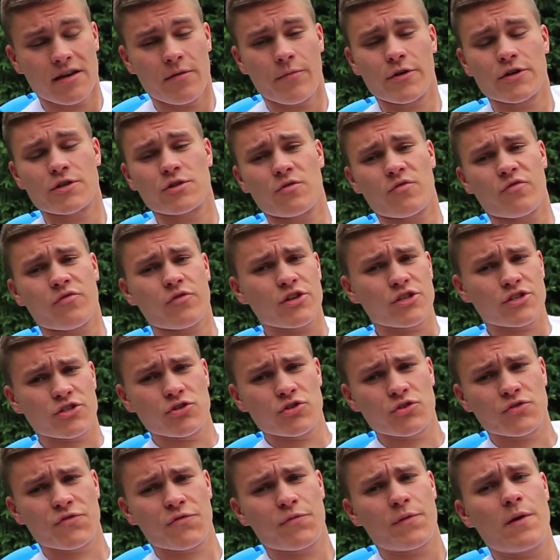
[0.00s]
a bunch of free
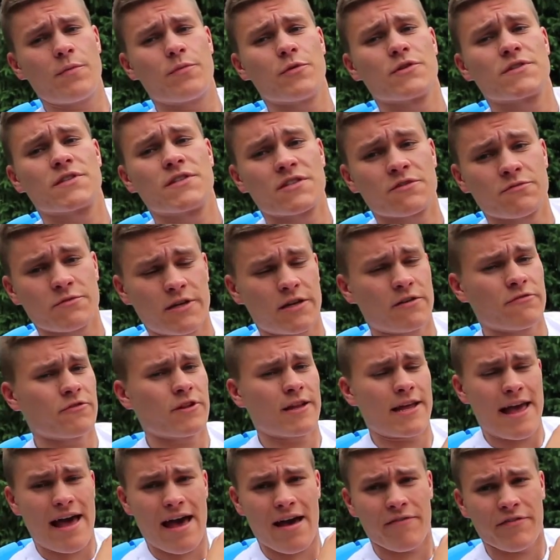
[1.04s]
shoots for people since we didn't
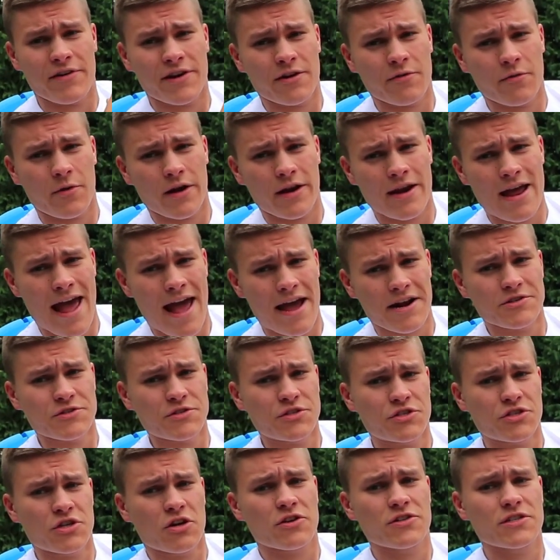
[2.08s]
really have any way to actually
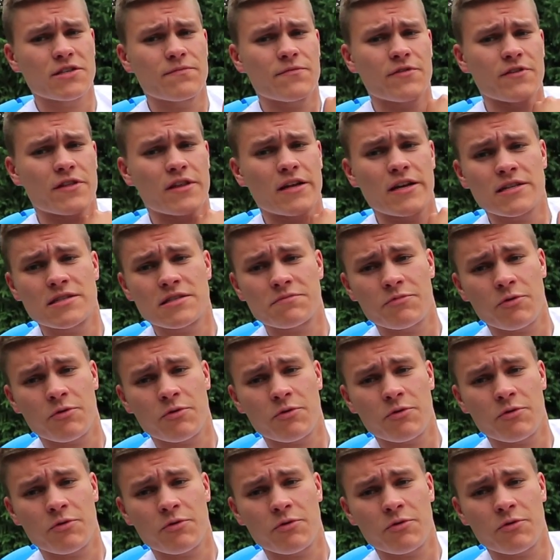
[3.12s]
charge them for things,